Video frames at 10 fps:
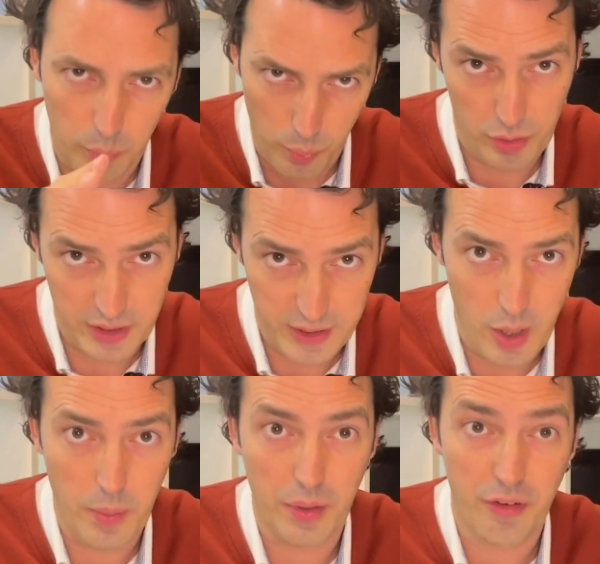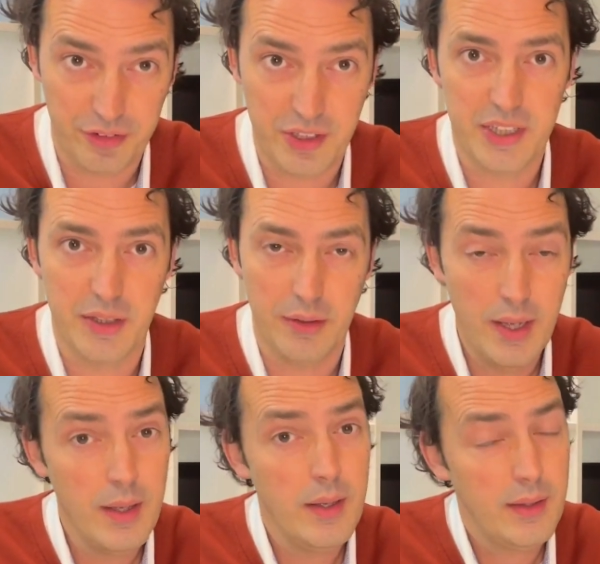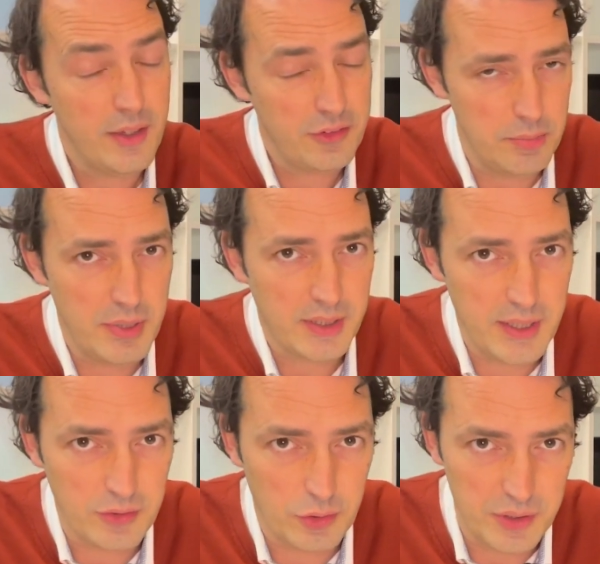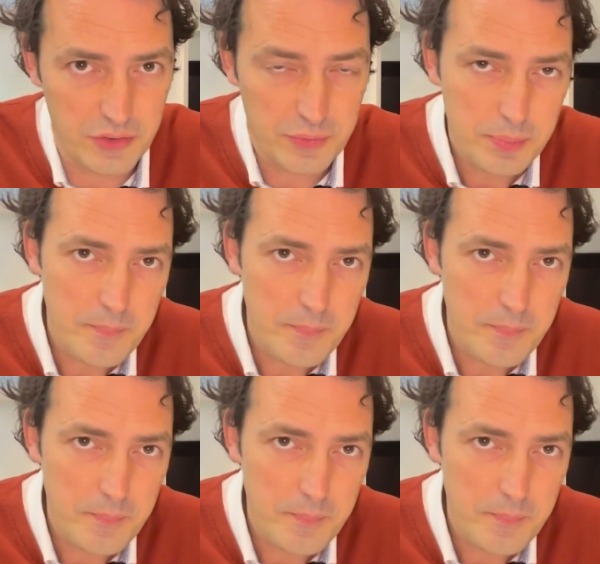working hour of the year. That's a big increase.